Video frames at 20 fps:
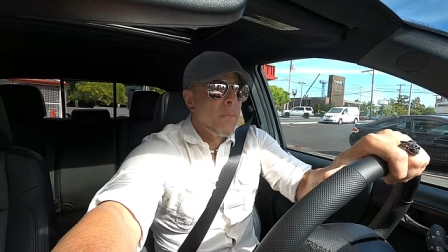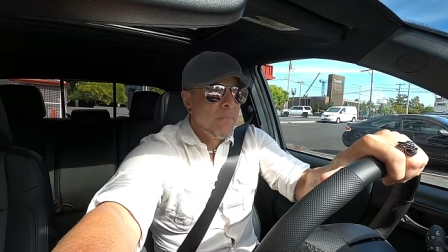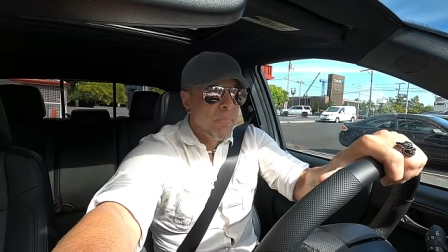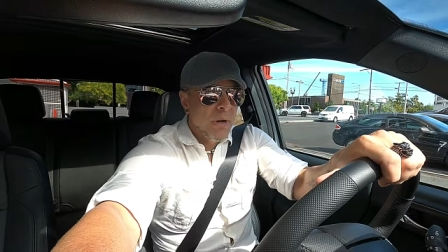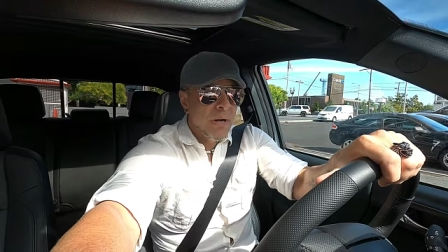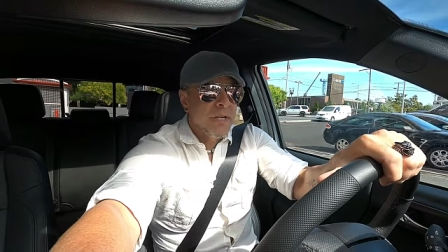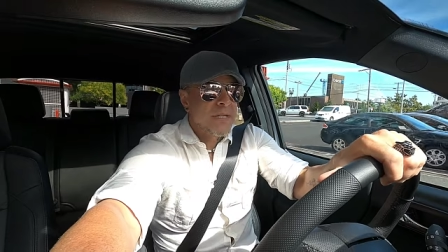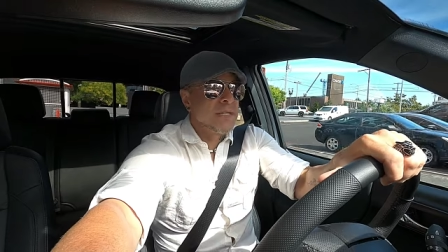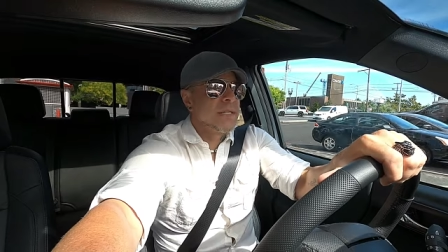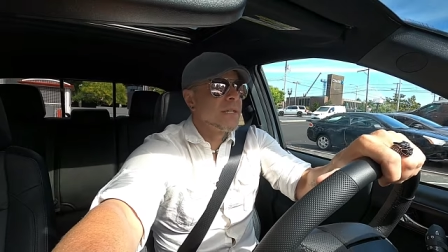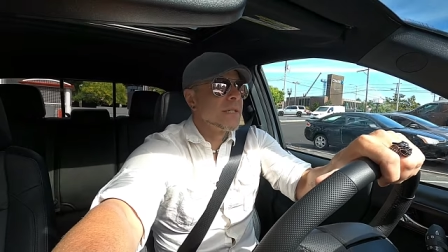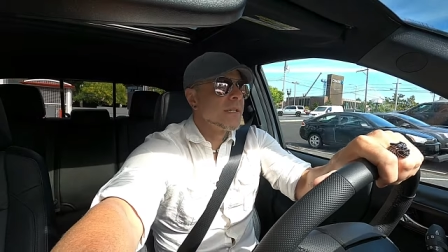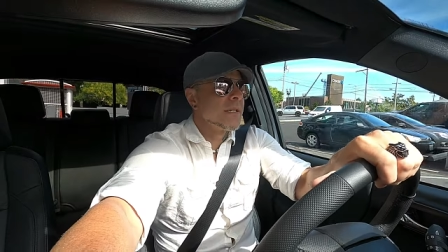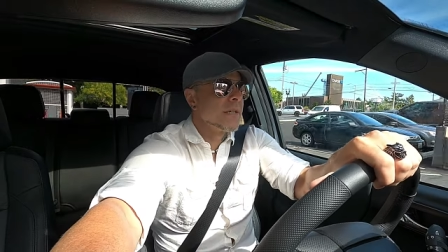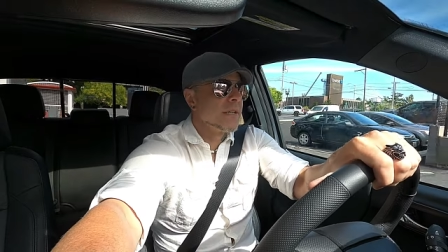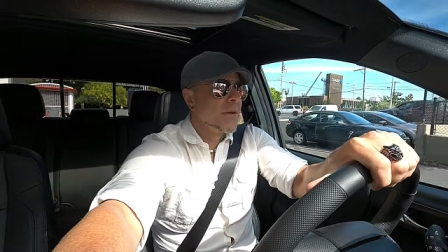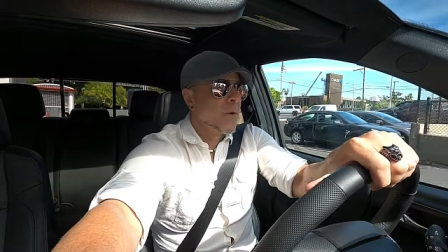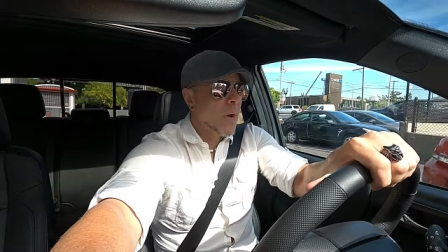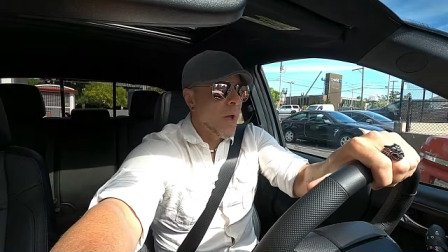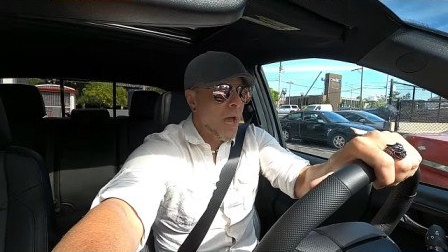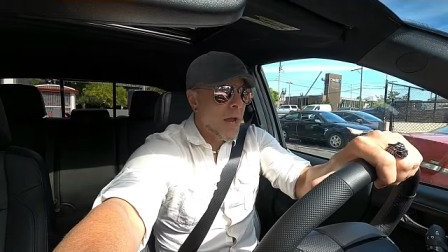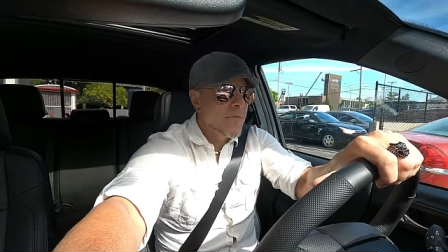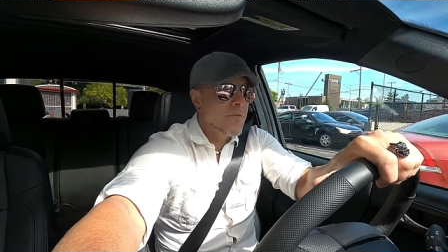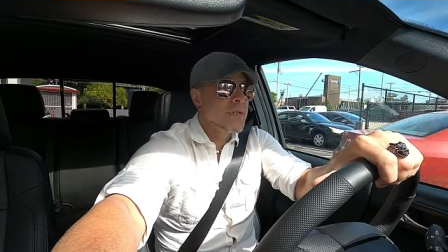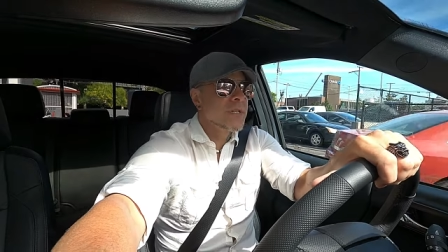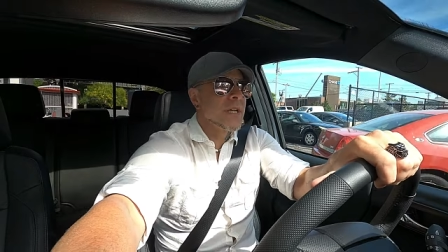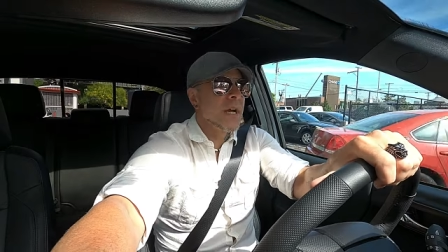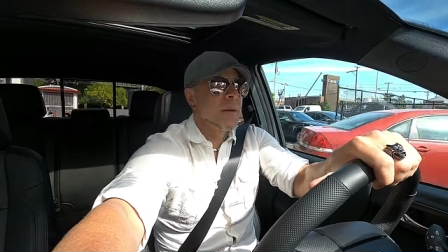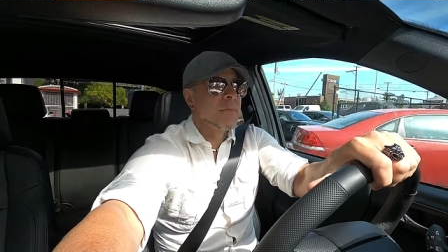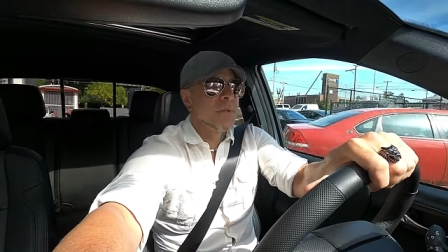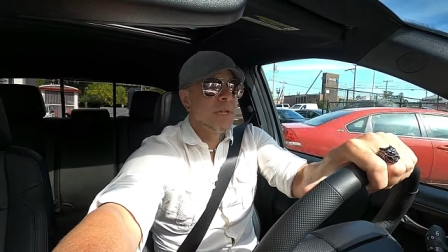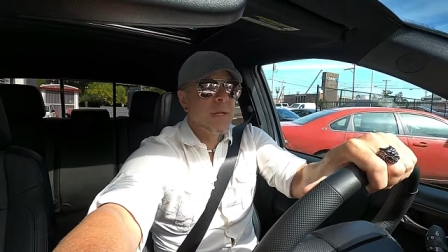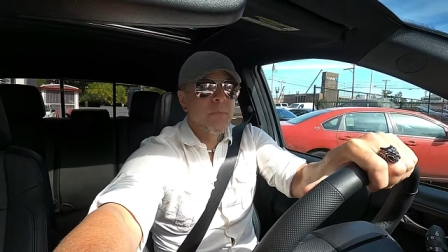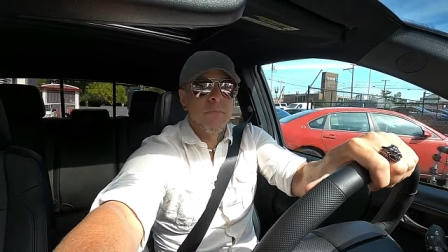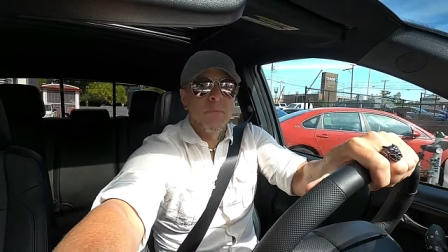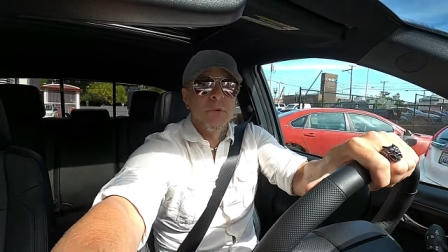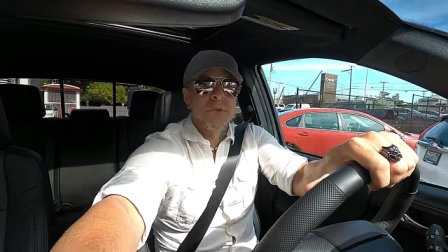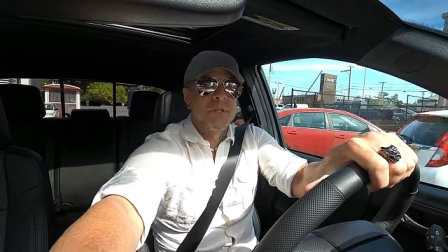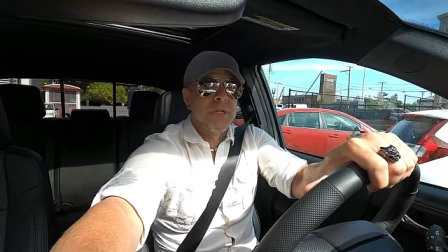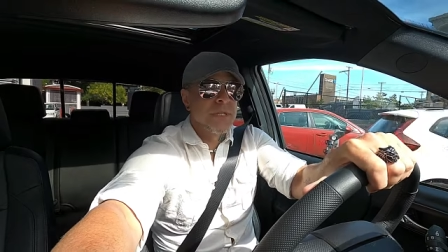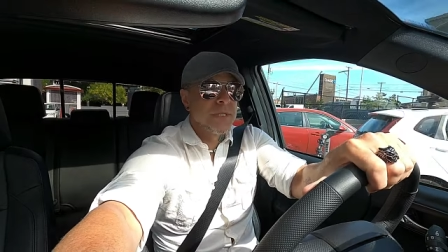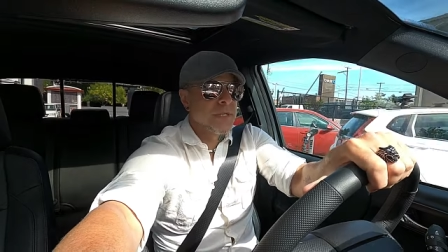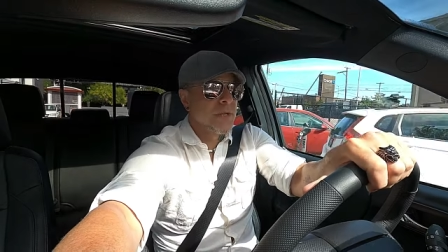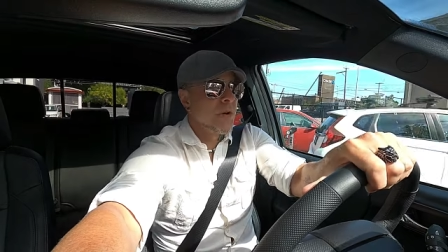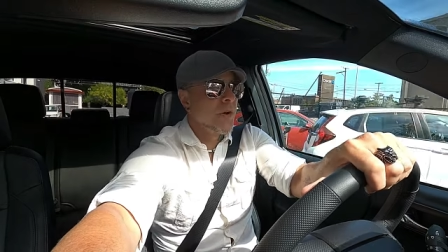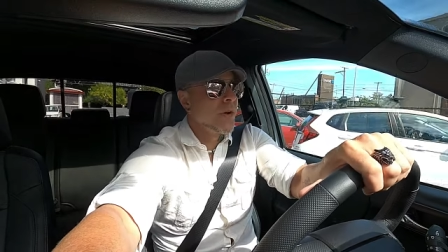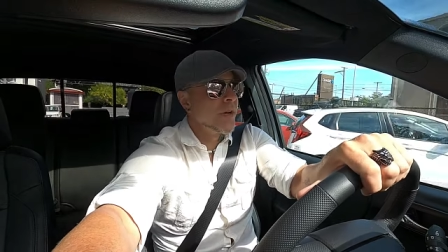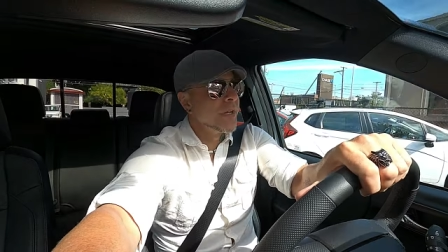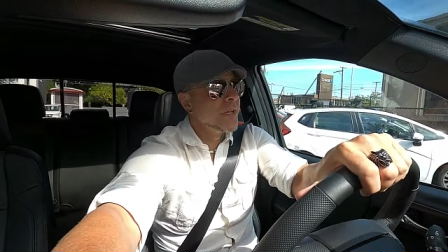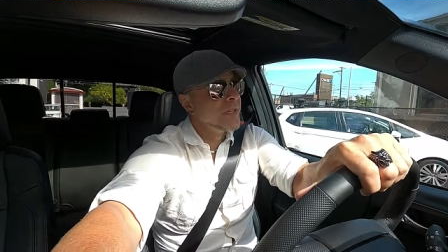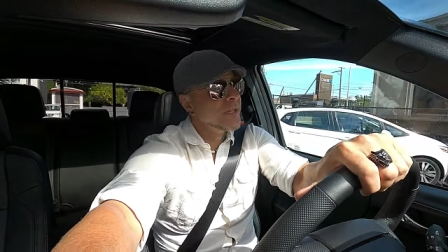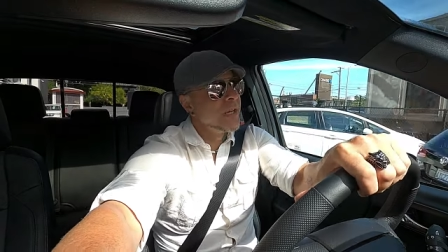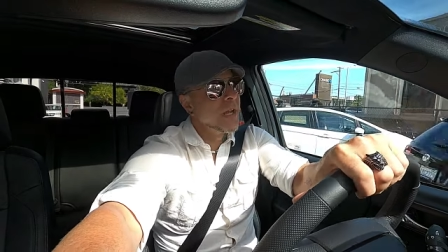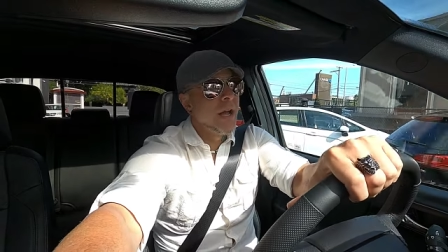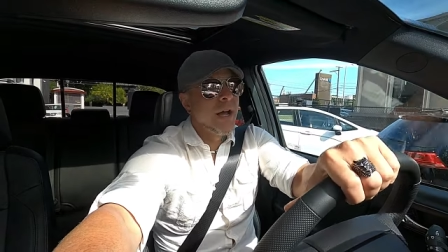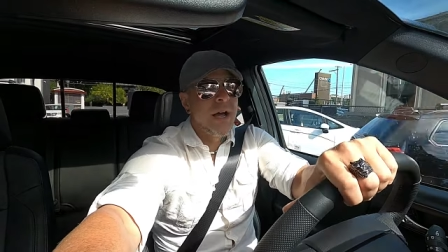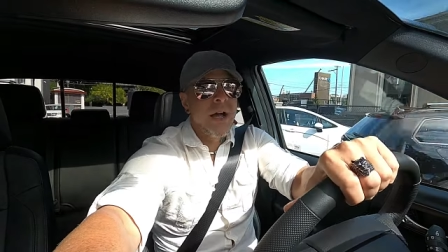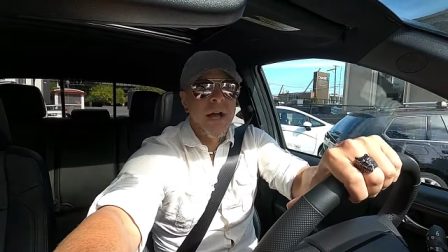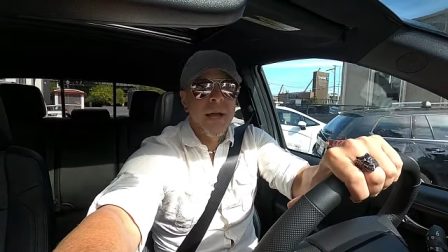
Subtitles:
but every time that I put this on,